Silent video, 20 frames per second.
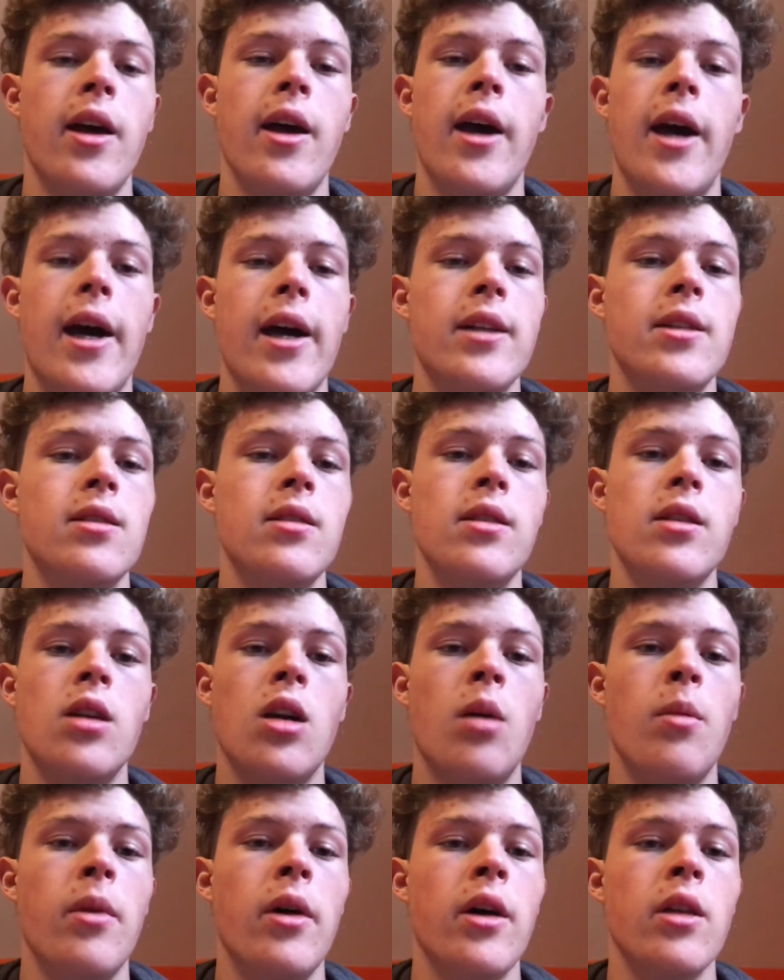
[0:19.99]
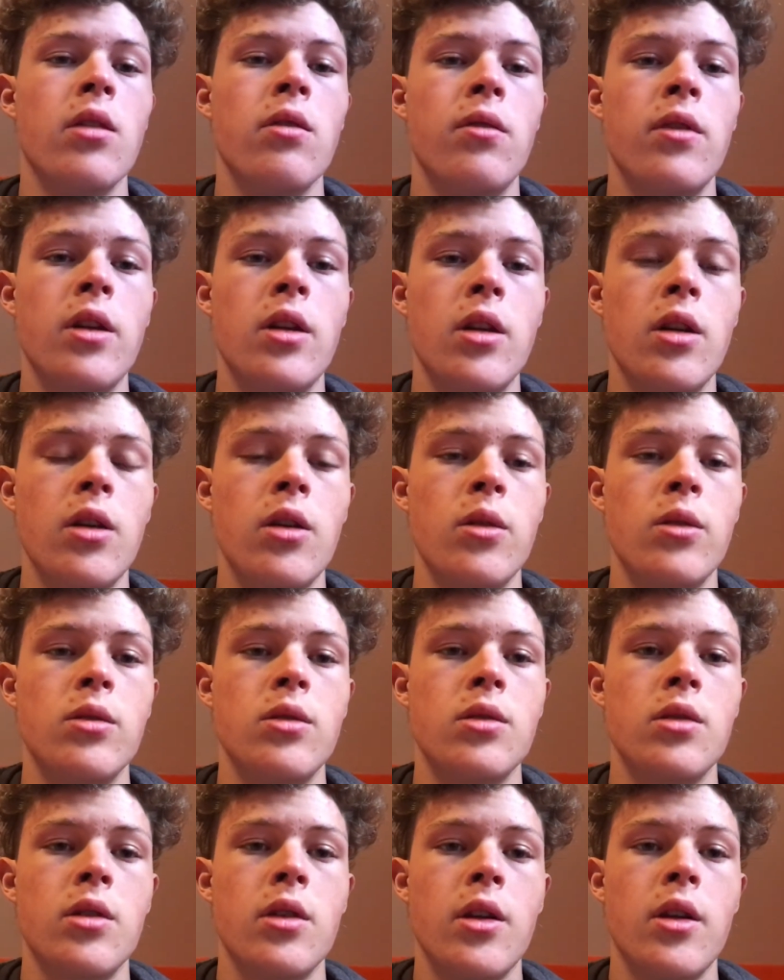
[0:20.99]
I had to delete all my other
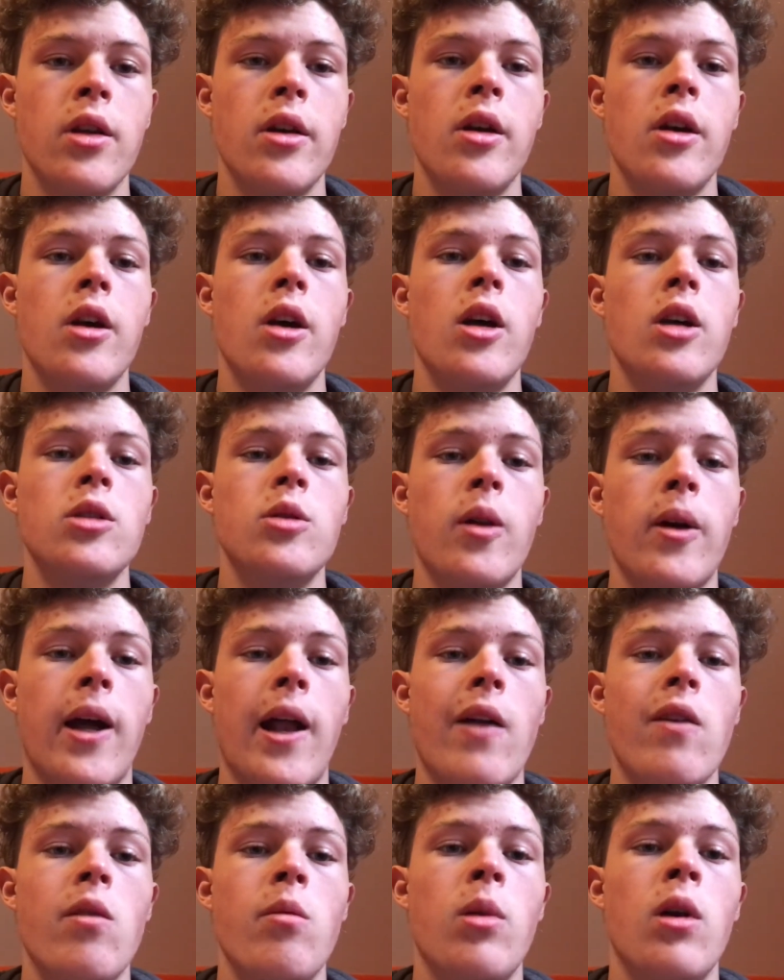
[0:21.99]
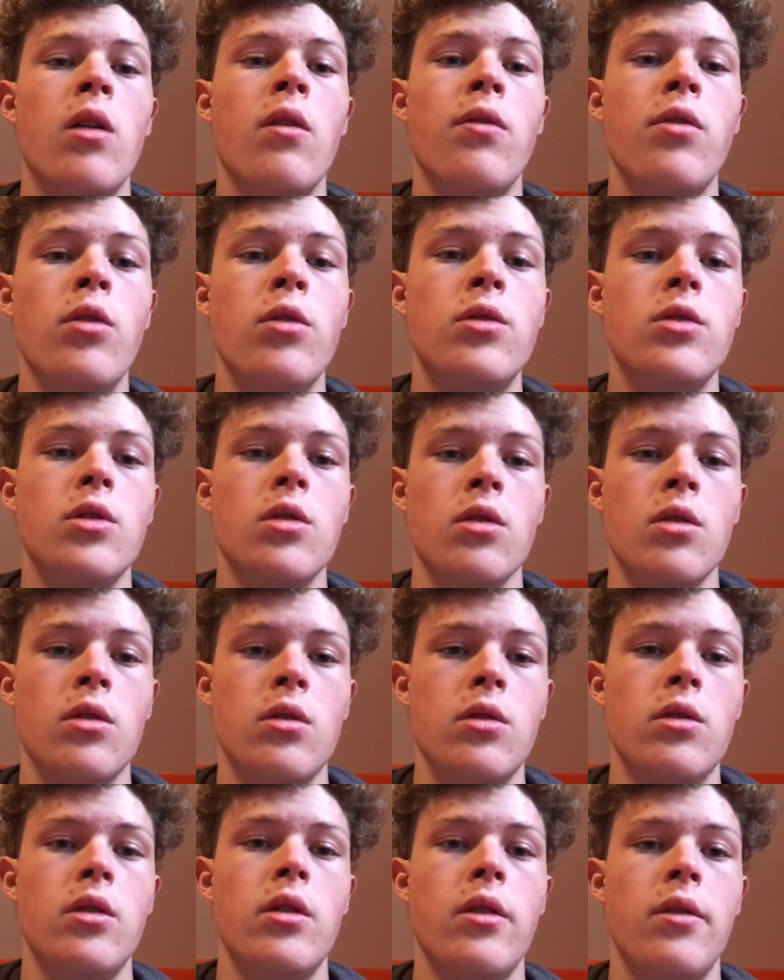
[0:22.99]
videos so I can have a better future.
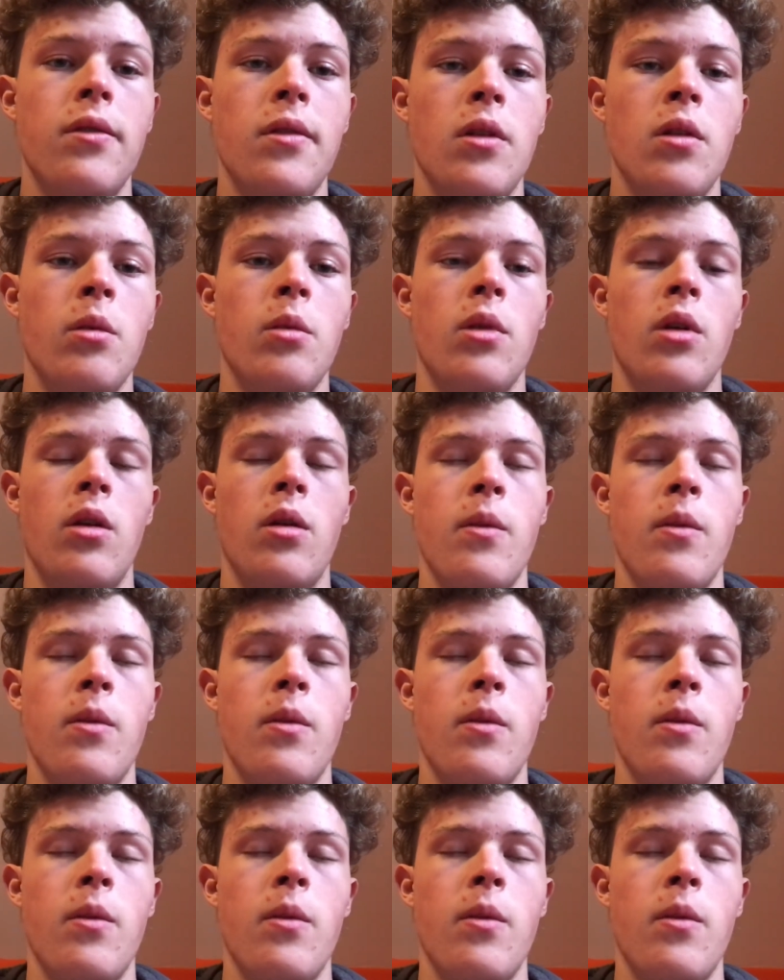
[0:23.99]
You feel me?